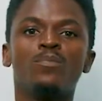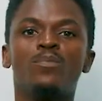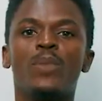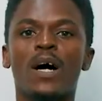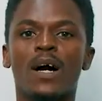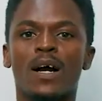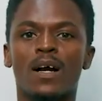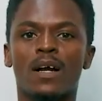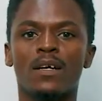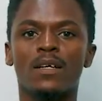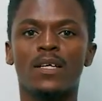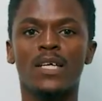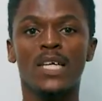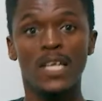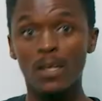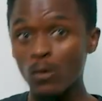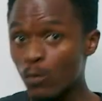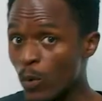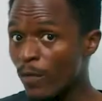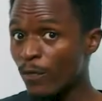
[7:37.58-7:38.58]
back
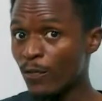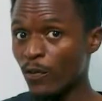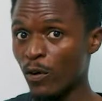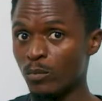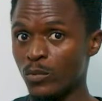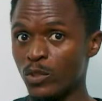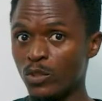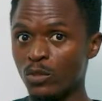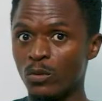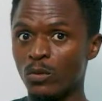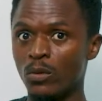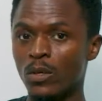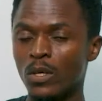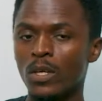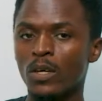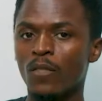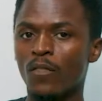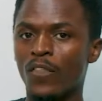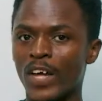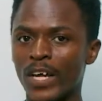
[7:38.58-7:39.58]
away from you.
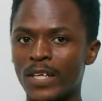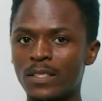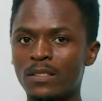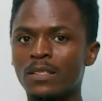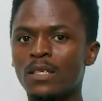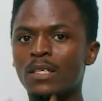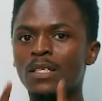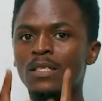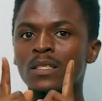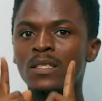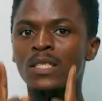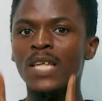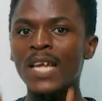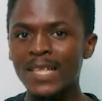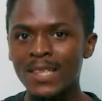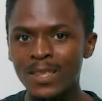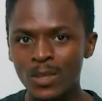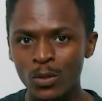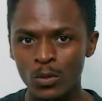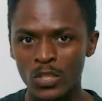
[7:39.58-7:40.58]
Then
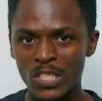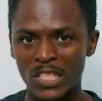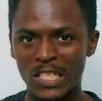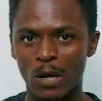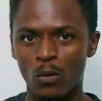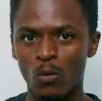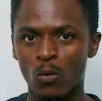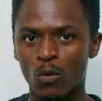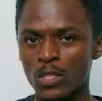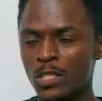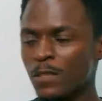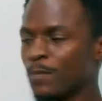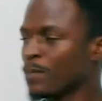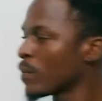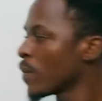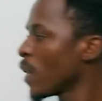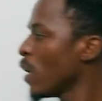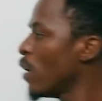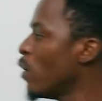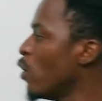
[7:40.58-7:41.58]
take note that what?
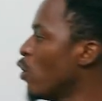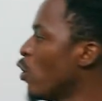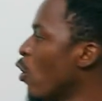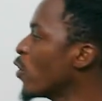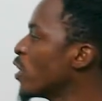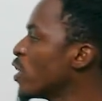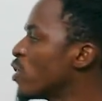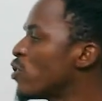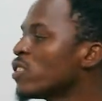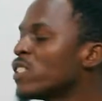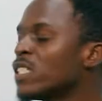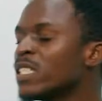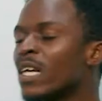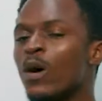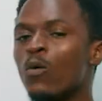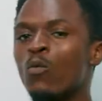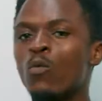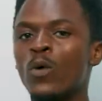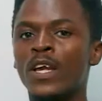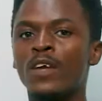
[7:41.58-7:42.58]

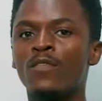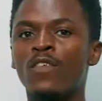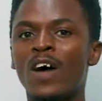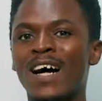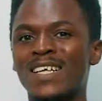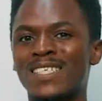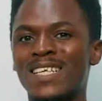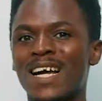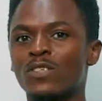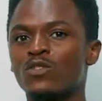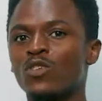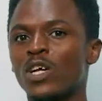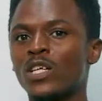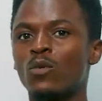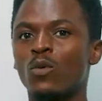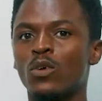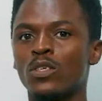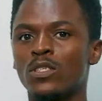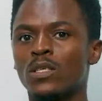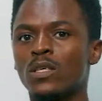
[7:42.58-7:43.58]
Longitudinal wave has actually
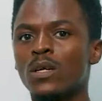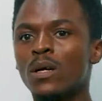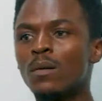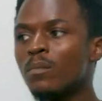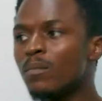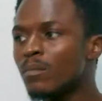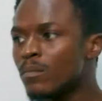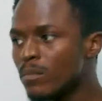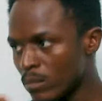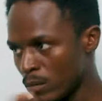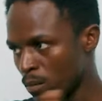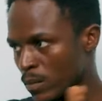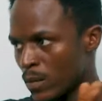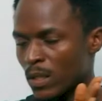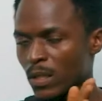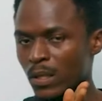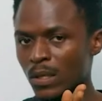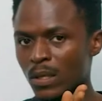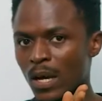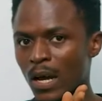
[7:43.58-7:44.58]
what?
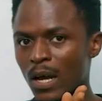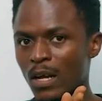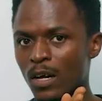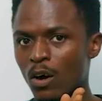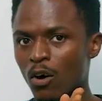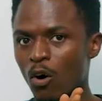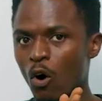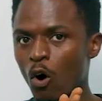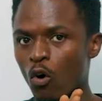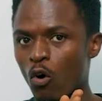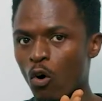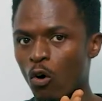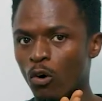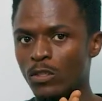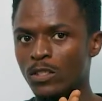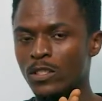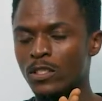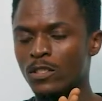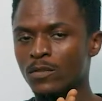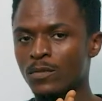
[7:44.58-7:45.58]

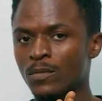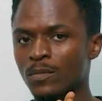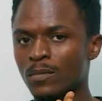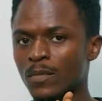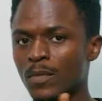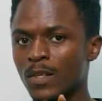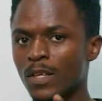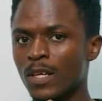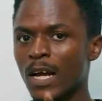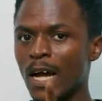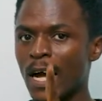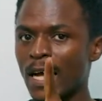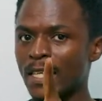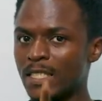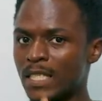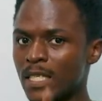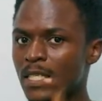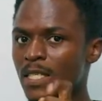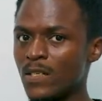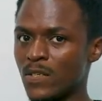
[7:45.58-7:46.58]
Occurred. And
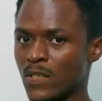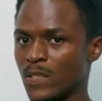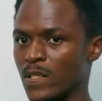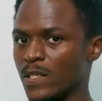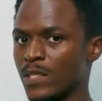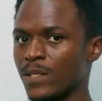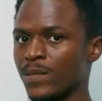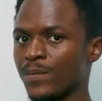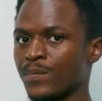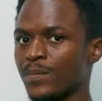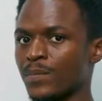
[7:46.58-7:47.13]
this is it.